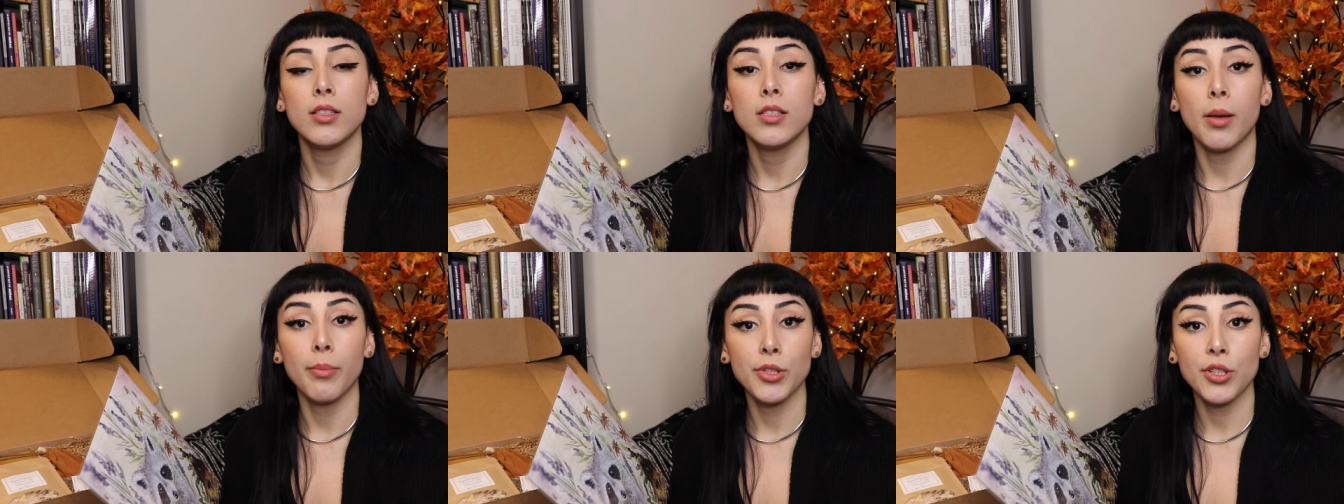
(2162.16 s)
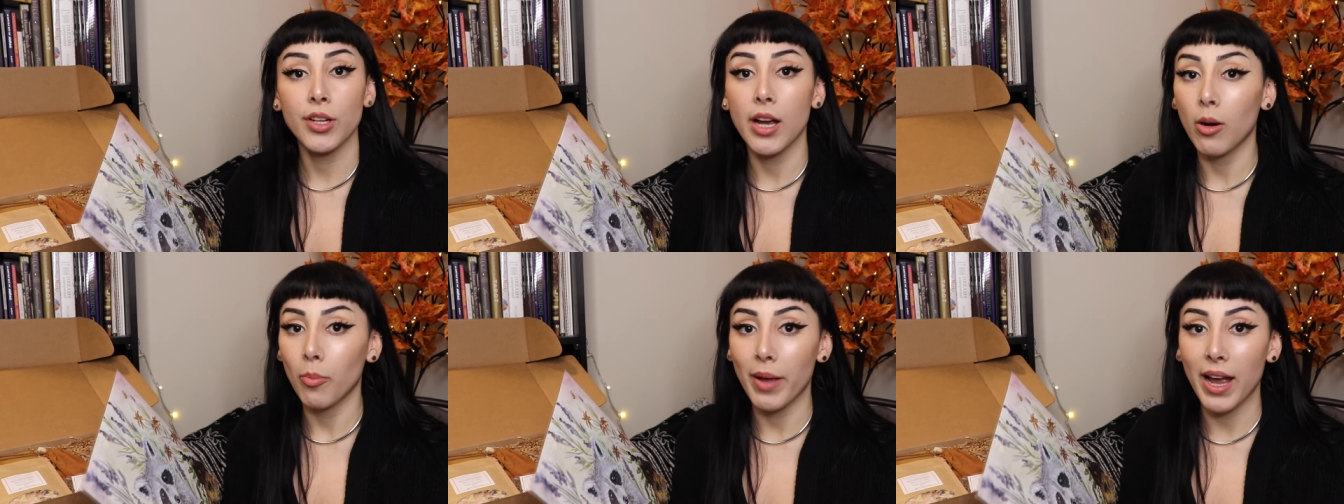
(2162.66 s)
dumpster
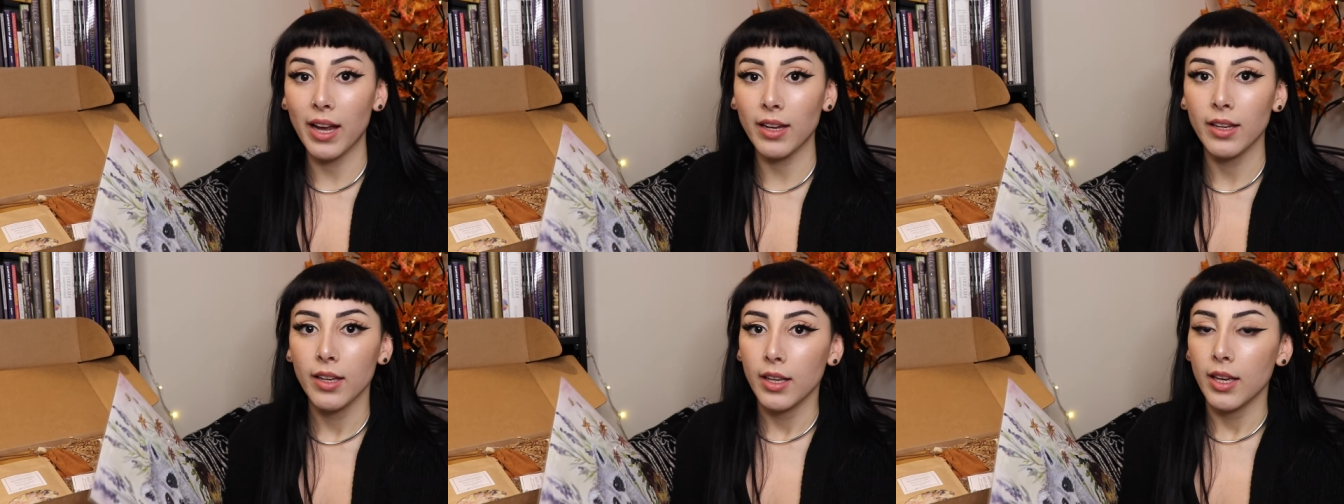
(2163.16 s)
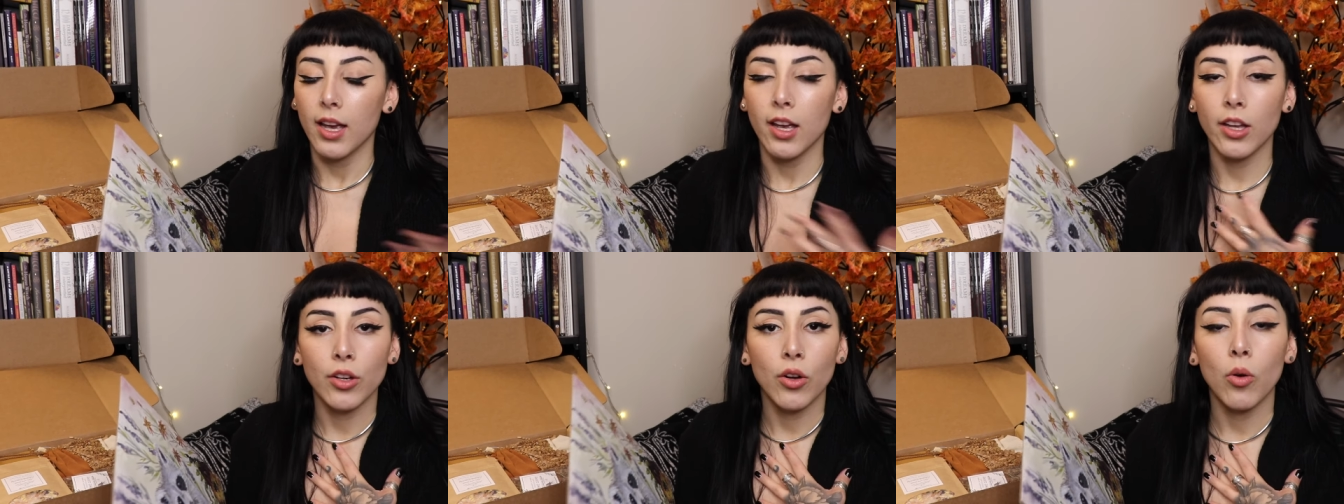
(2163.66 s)
out back
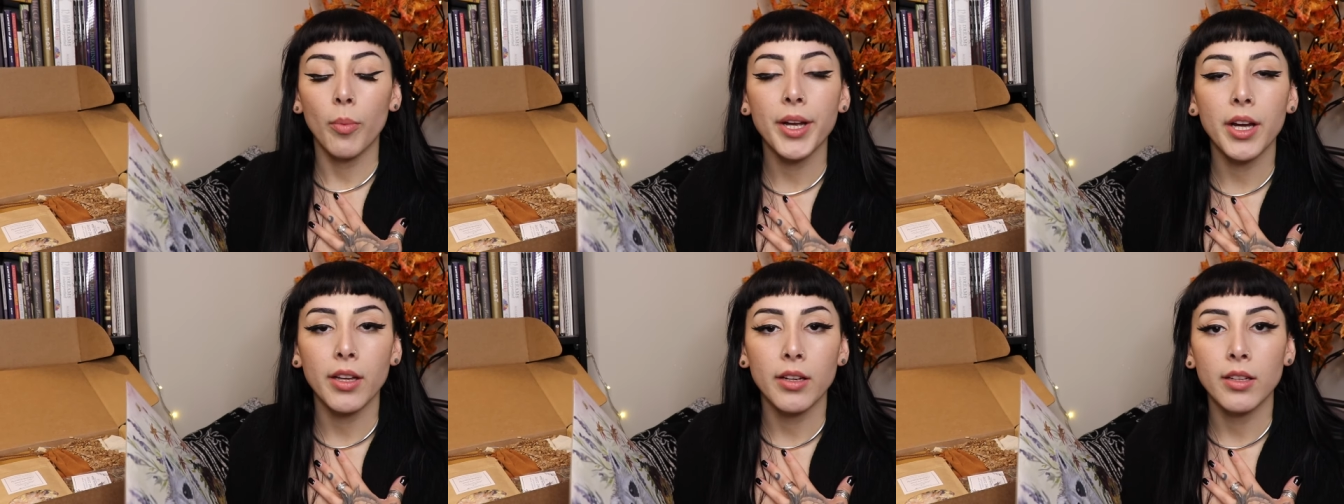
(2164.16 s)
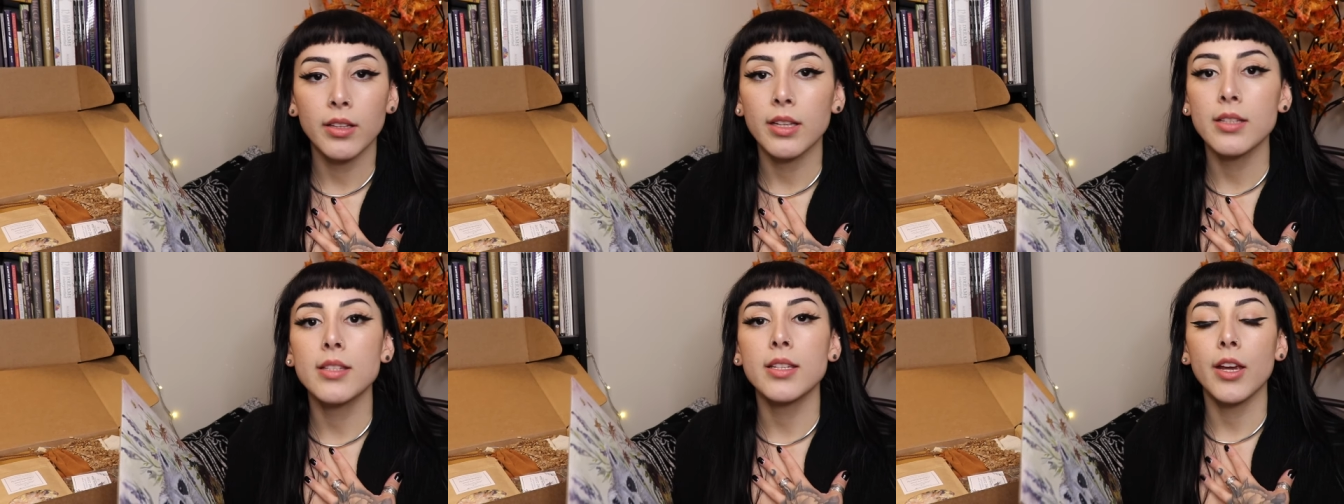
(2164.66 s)
and oh my god, they
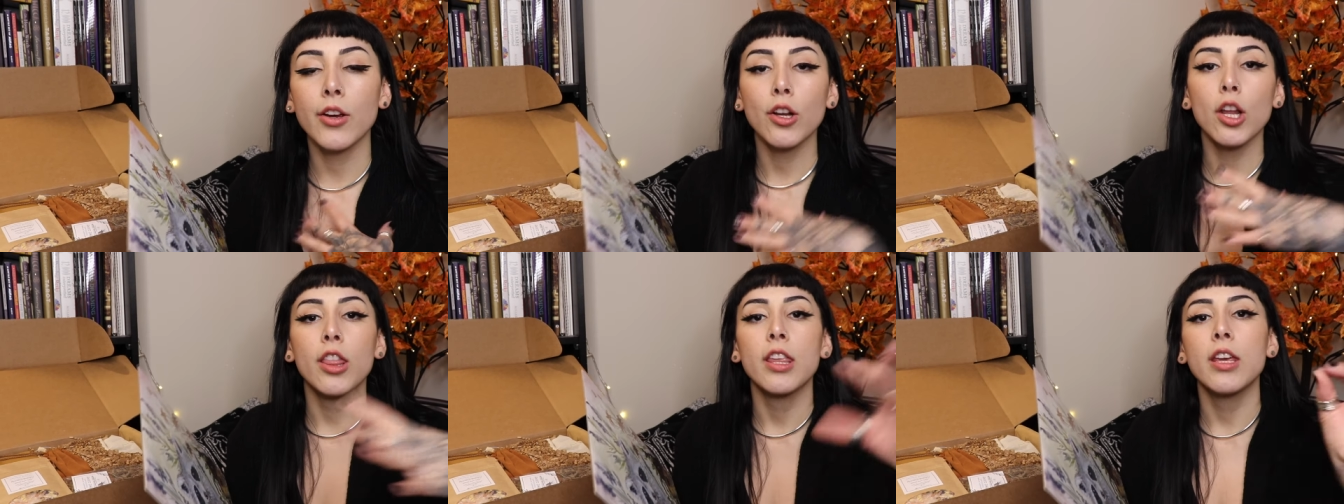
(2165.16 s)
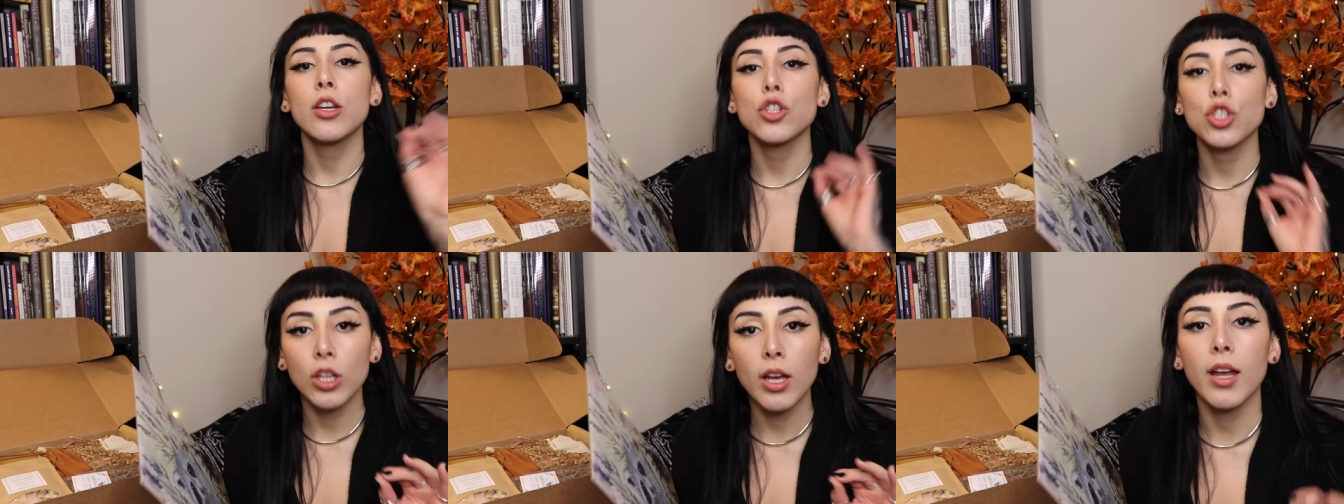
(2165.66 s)
scare the
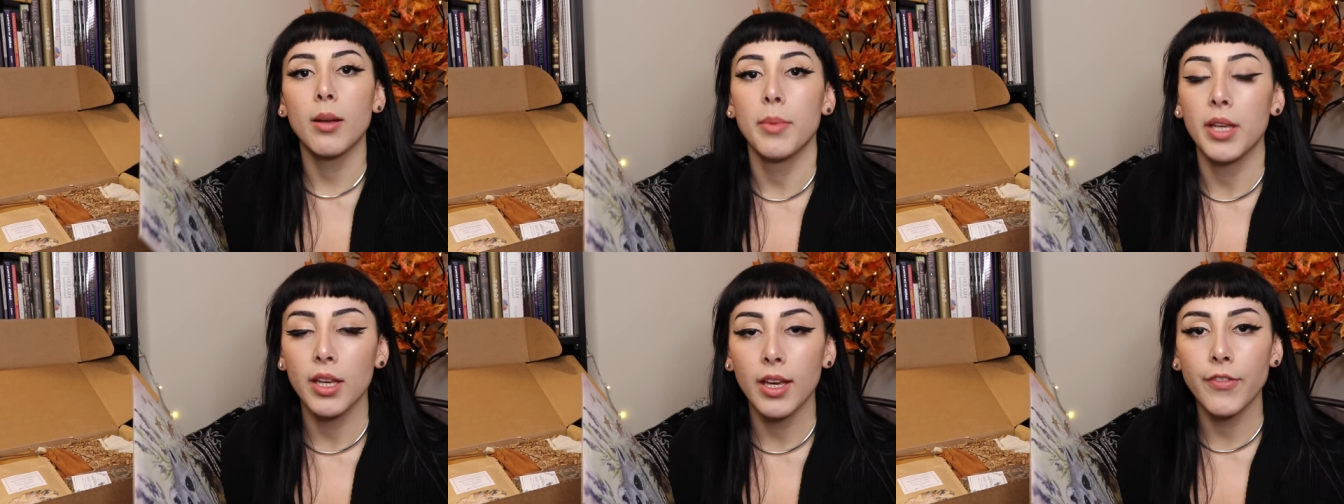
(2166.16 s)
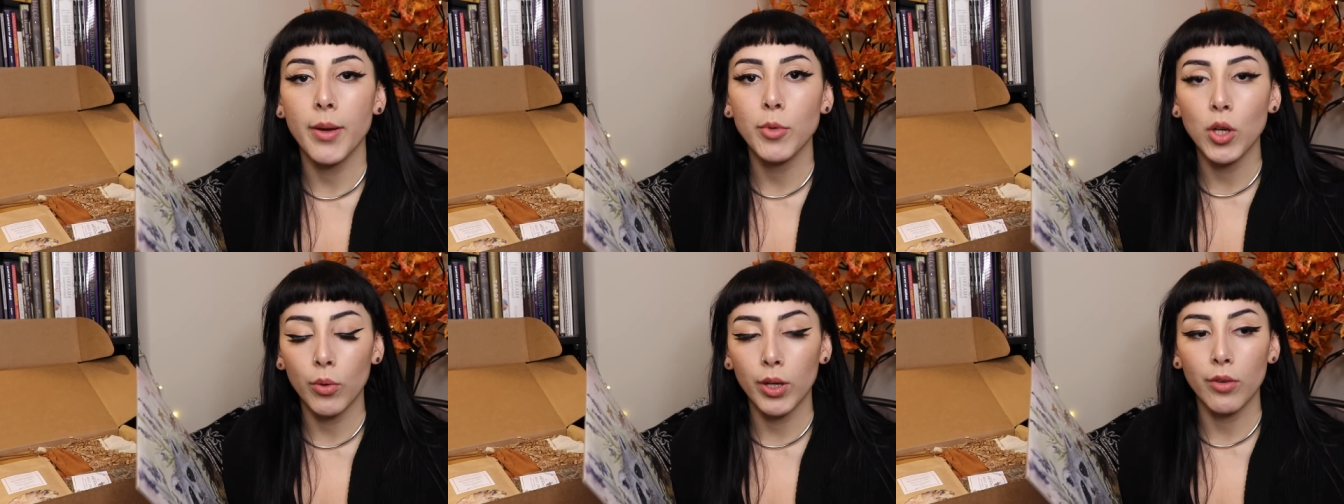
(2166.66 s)
shit out of me if I'm
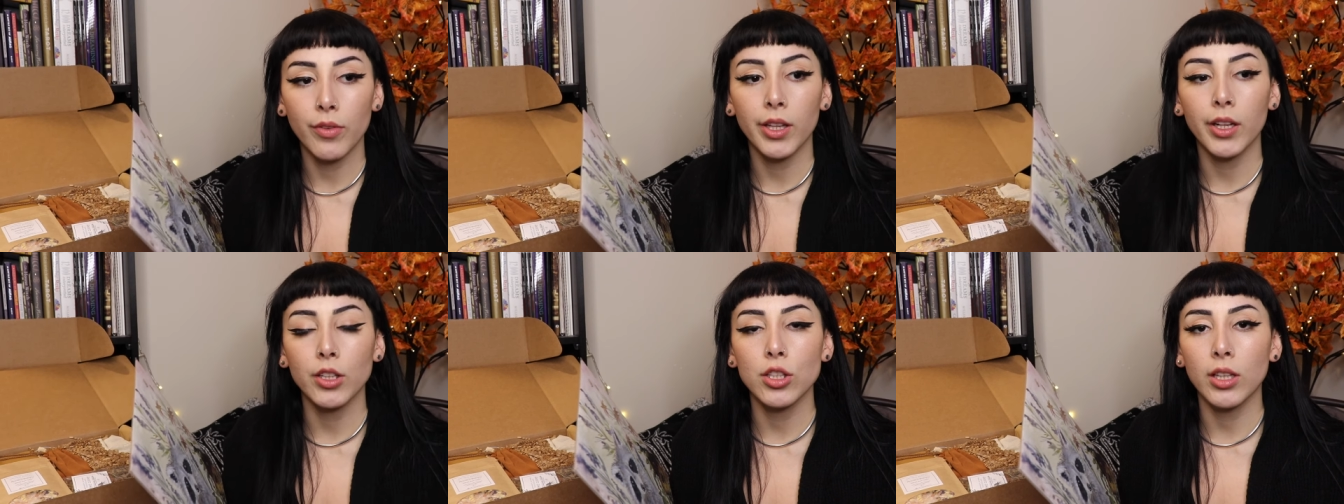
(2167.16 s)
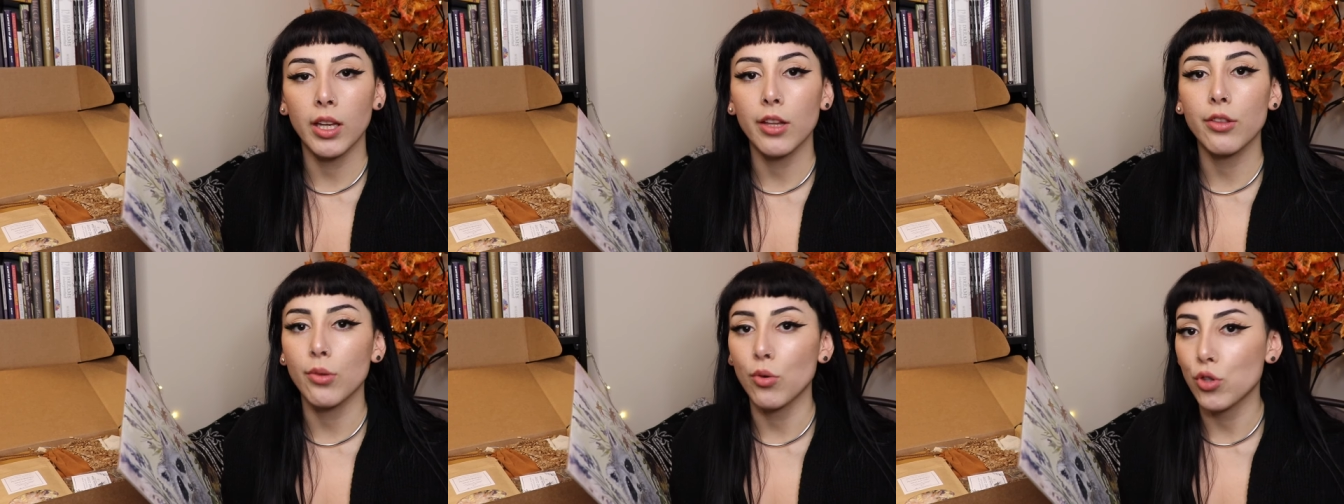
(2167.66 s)
going over there to like
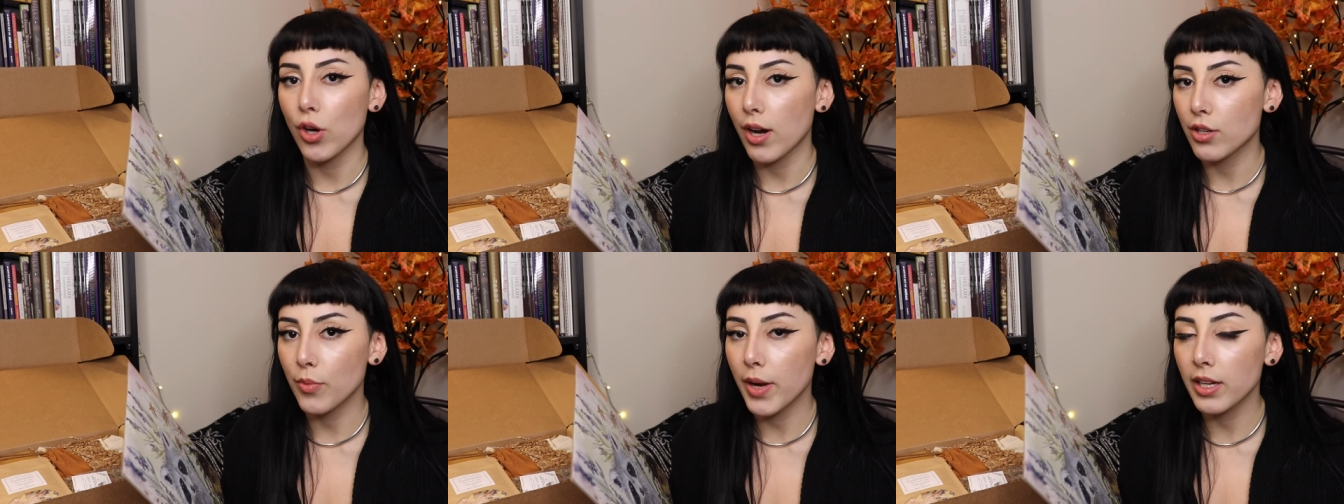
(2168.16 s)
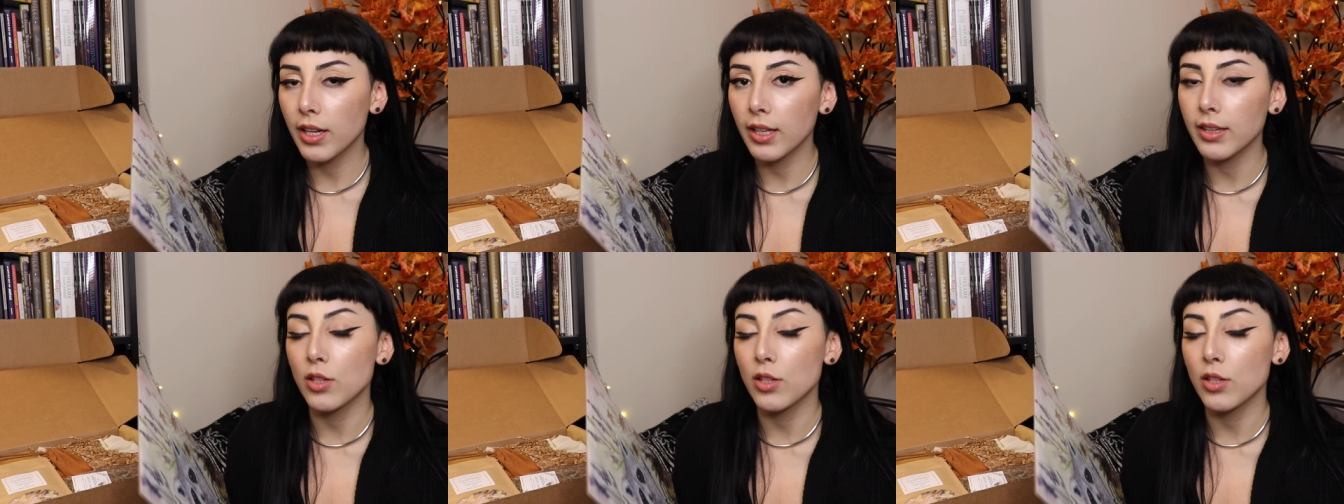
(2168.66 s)
throw trash away at night.